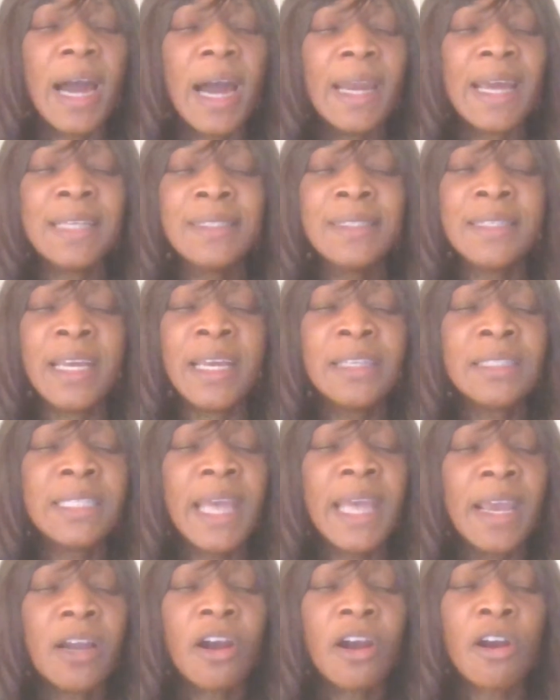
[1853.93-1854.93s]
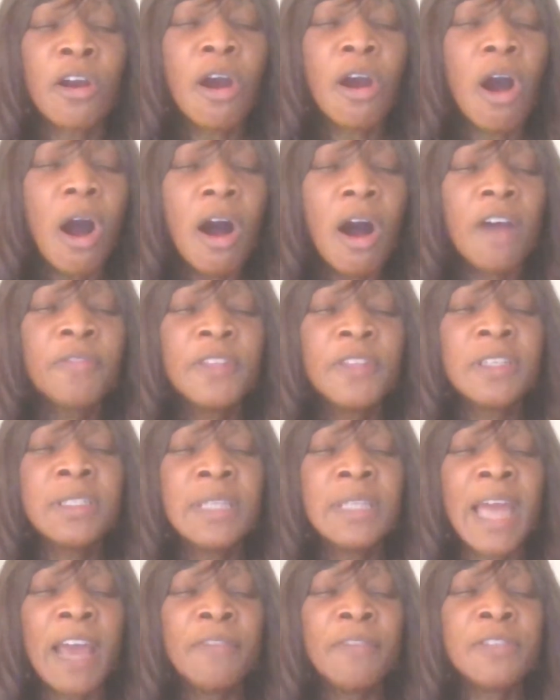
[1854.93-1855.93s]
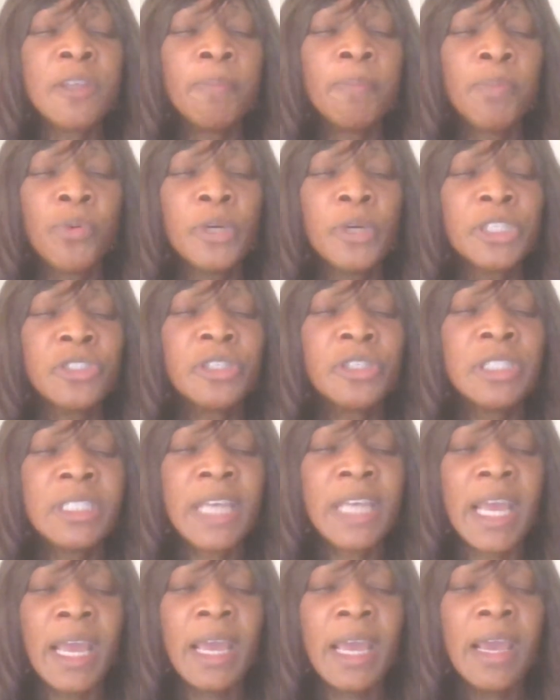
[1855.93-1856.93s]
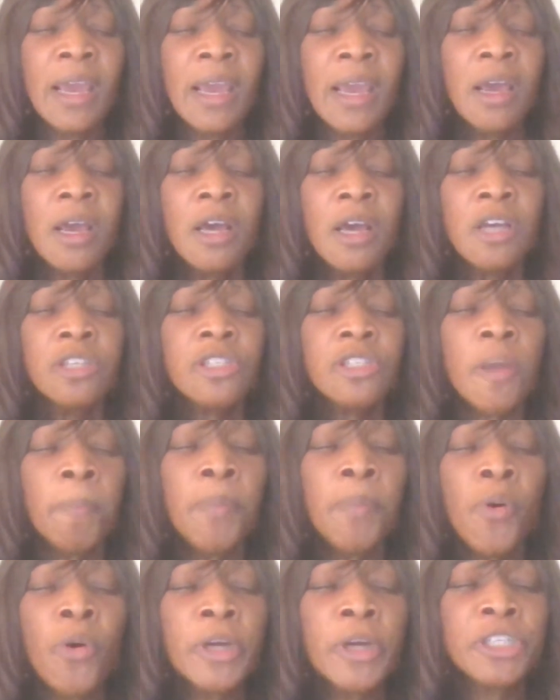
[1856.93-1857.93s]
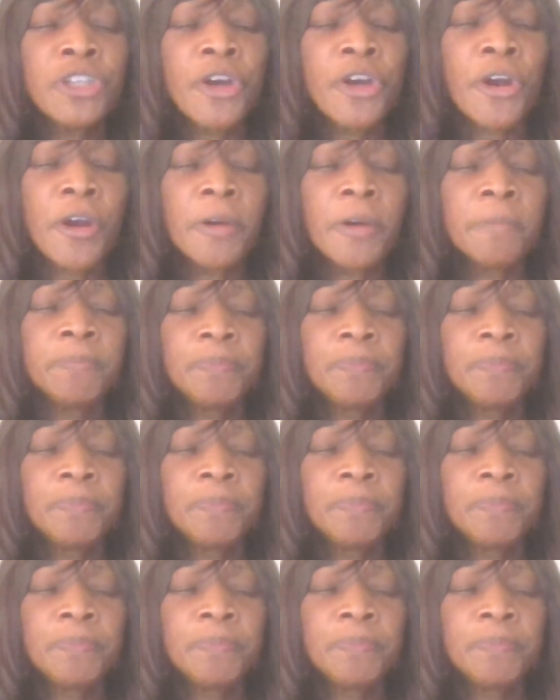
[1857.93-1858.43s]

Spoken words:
as they take her off this life support today. Support her.